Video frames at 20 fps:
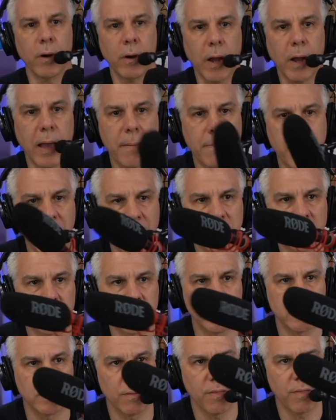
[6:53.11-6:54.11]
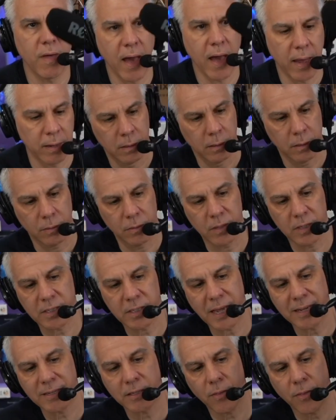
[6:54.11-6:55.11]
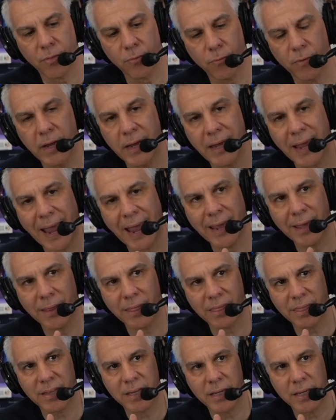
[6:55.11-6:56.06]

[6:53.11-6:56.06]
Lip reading: I mentioned that this has a 3/8